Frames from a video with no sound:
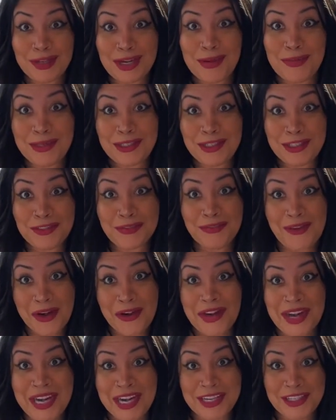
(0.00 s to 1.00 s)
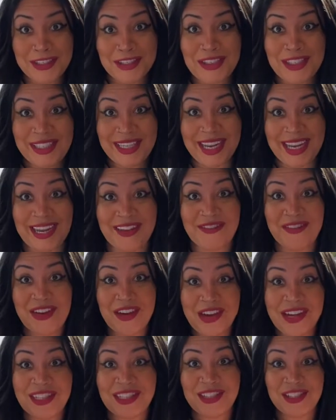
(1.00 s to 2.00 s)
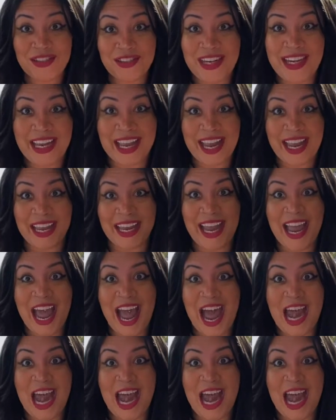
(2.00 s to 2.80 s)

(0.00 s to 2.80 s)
it was just very interesting and very intriguing